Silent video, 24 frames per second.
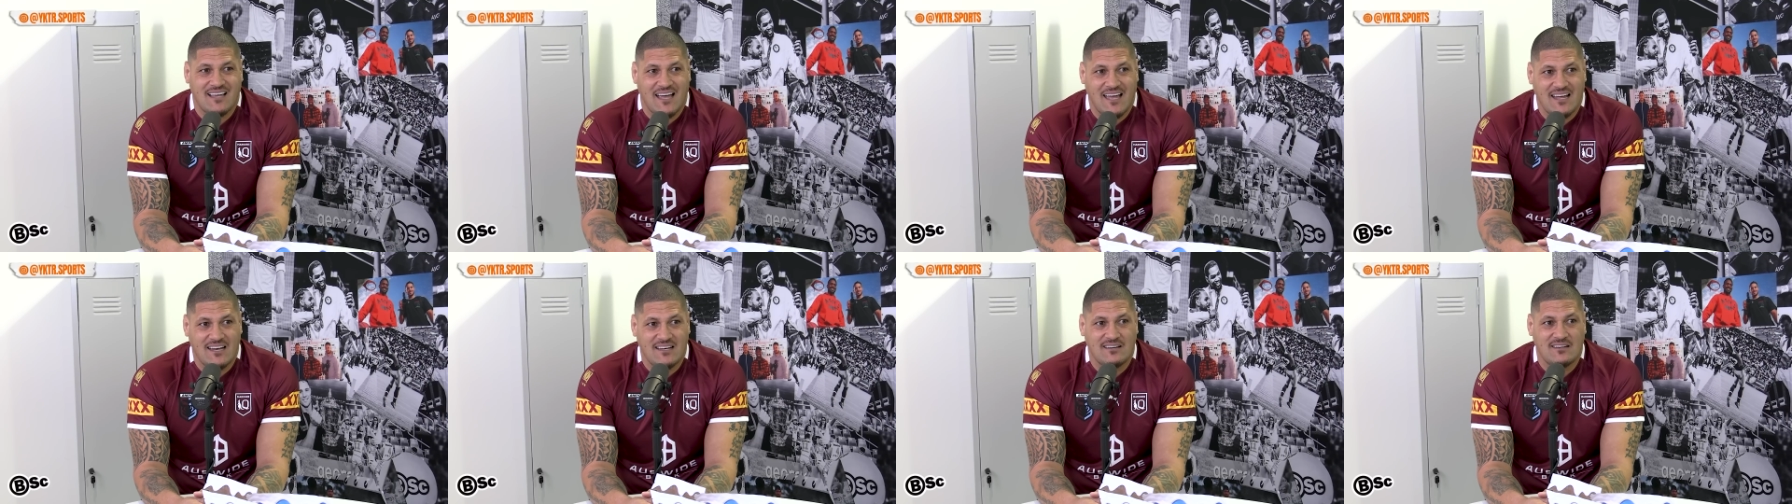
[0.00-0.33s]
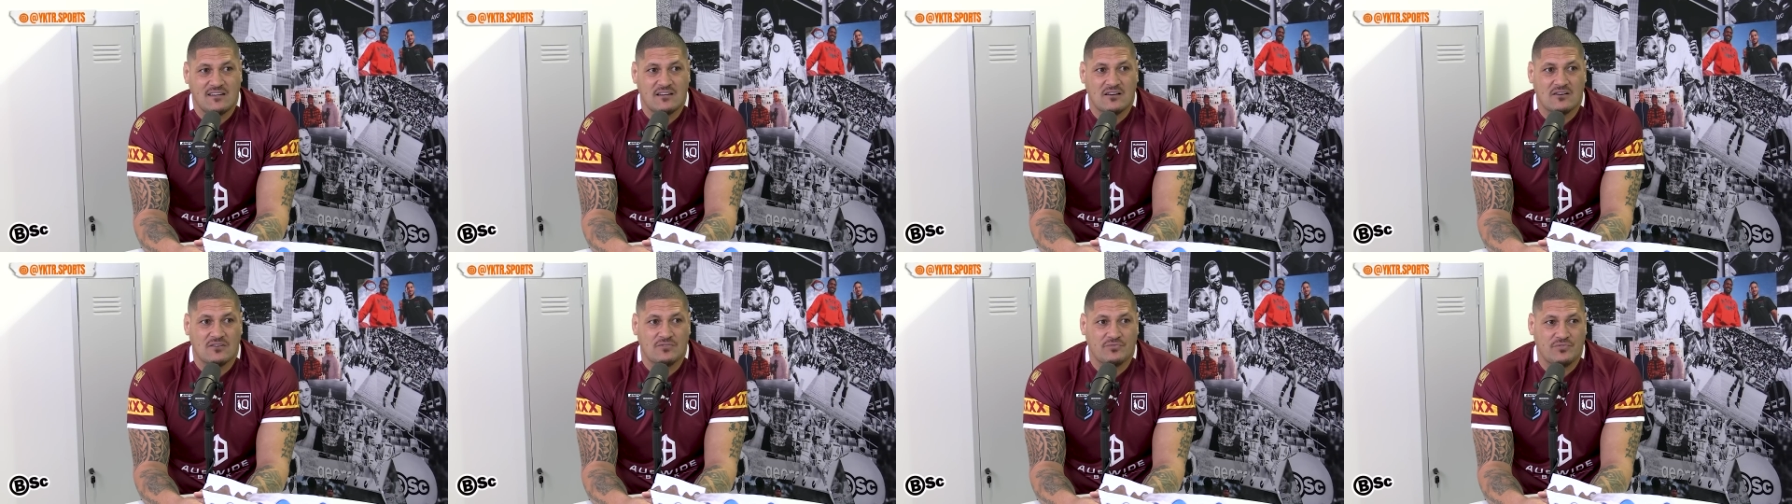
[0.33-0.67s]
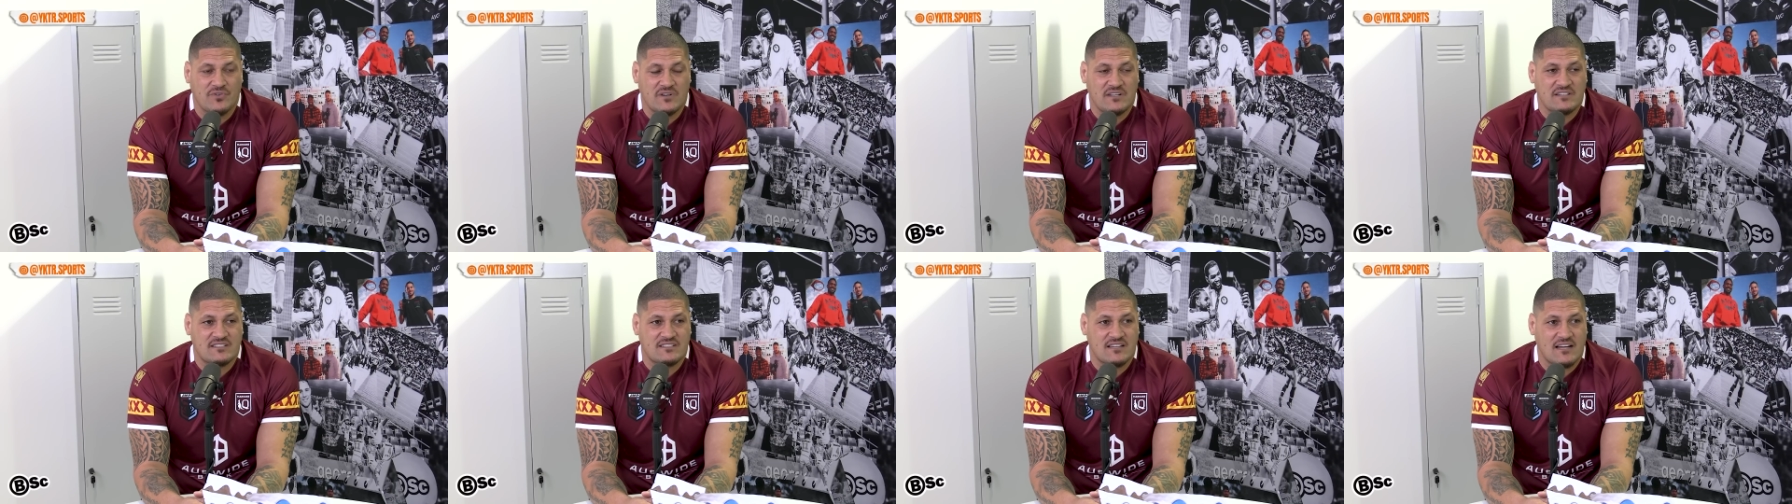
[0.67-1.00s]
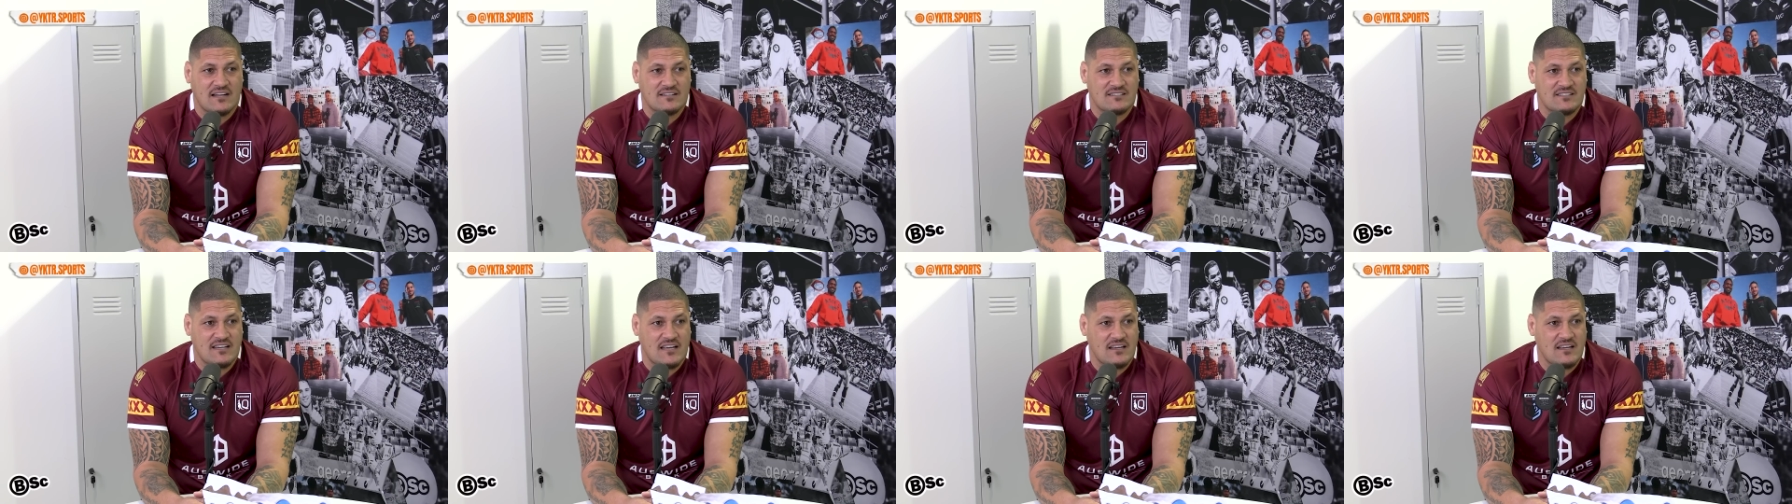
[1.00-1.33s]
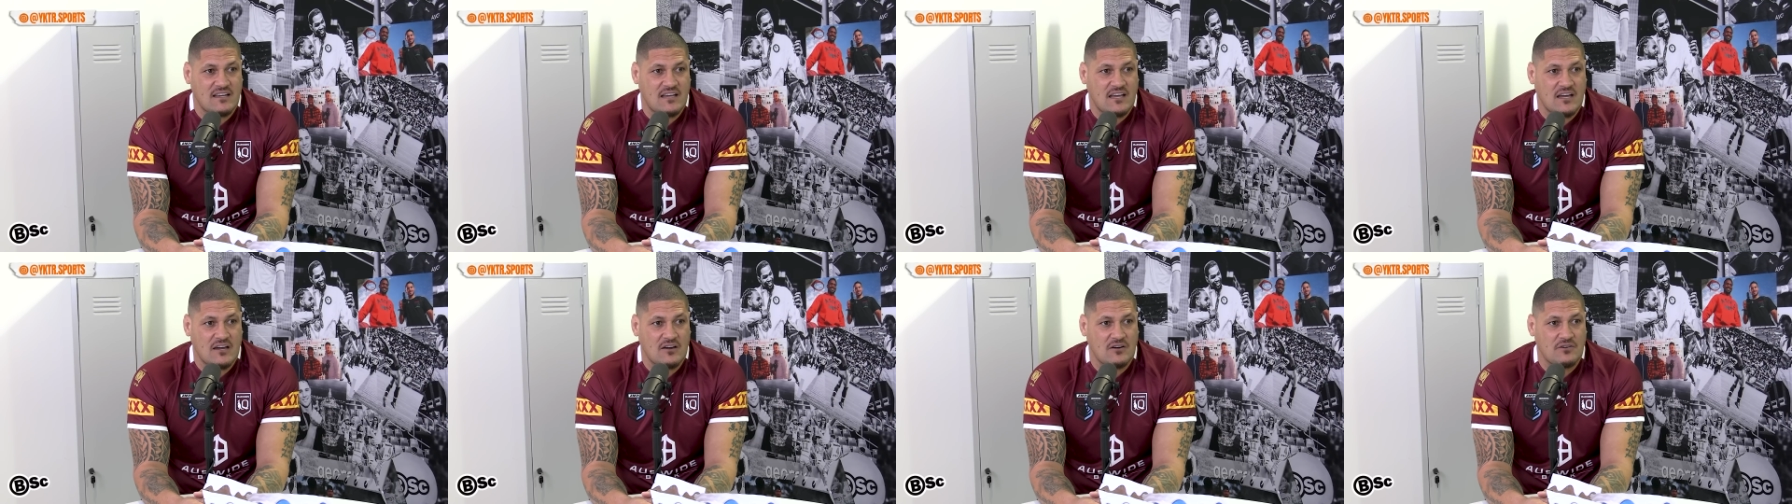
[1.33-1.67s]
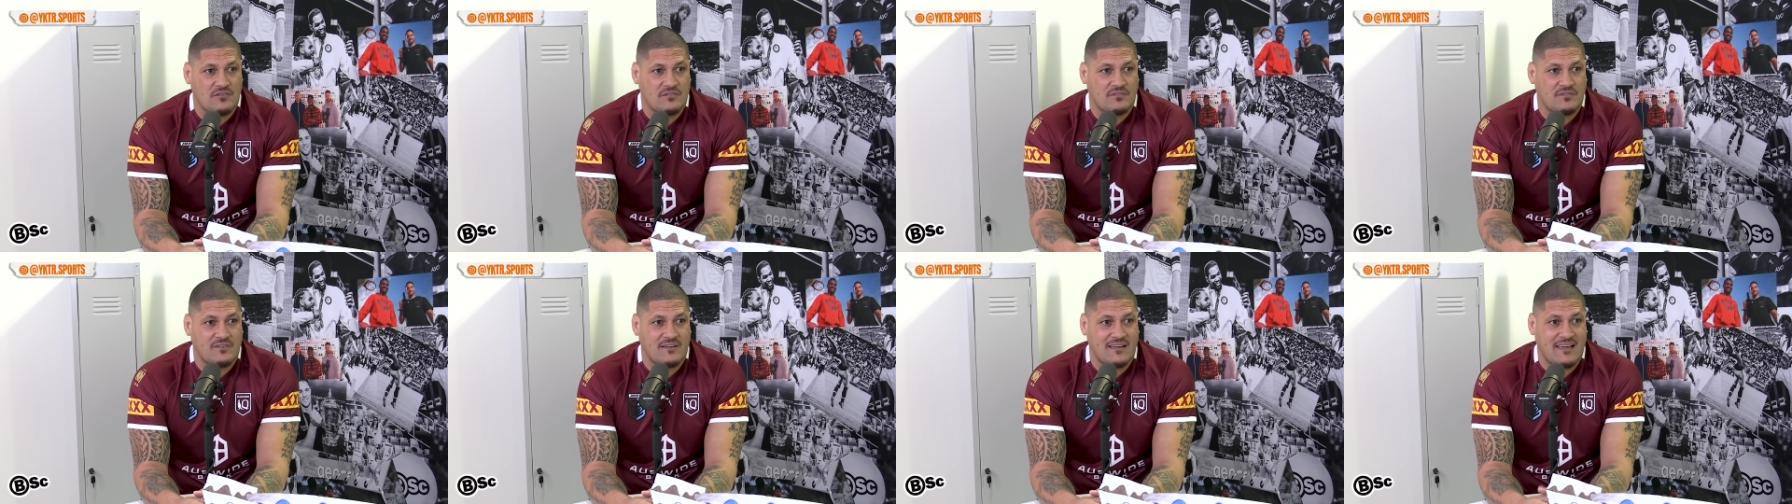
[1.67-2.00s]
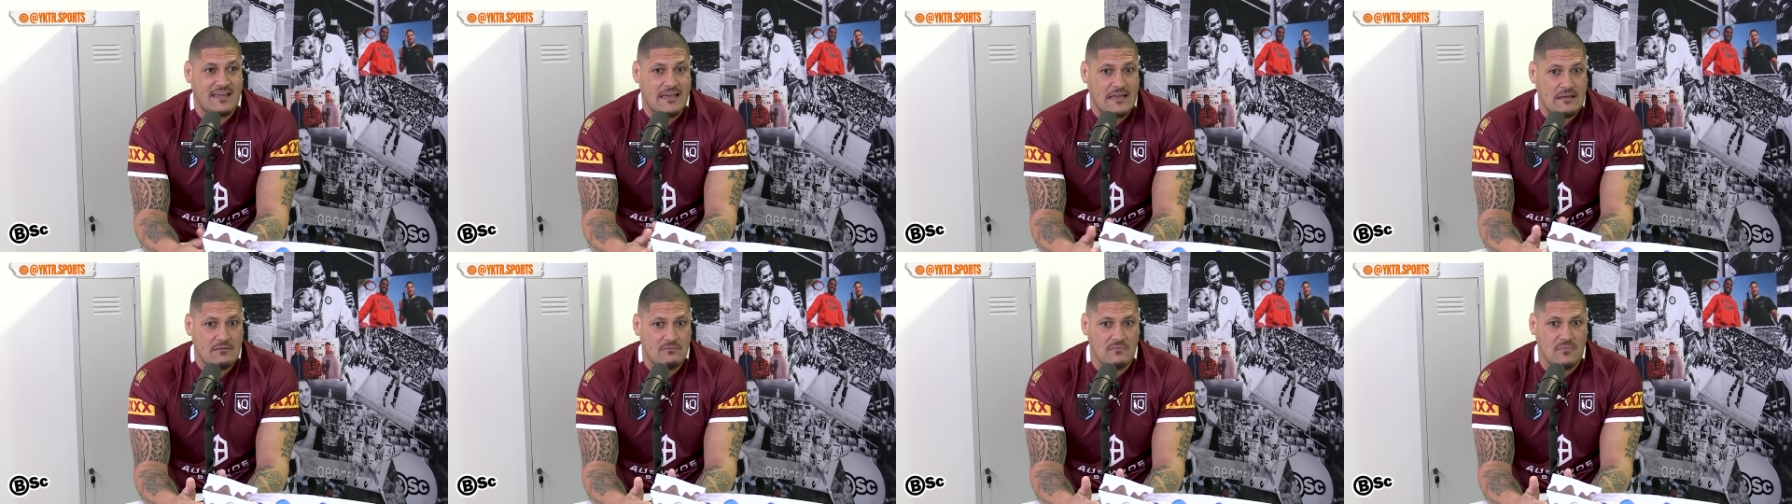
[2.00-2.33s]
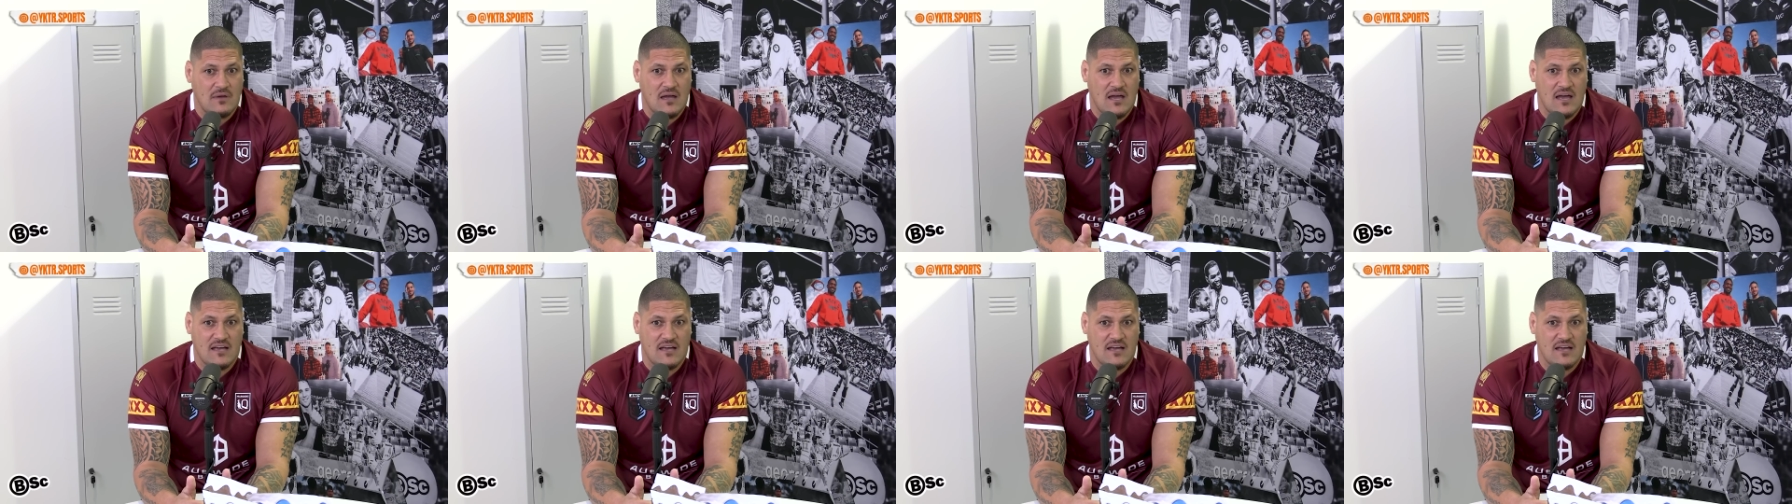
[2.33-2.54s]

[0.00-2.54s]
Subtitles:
And you got to really start taking care of him